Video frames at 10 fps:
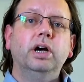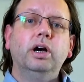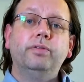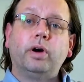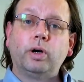
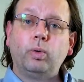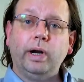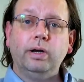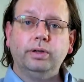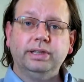of our
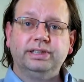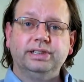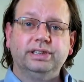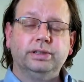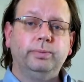grounding
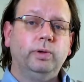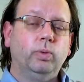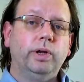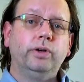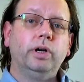system and
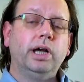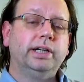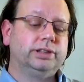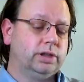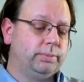whether or not
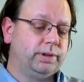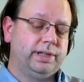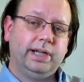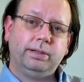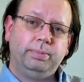it's going to
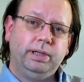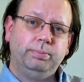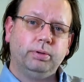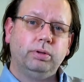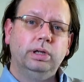protect
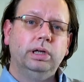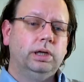people,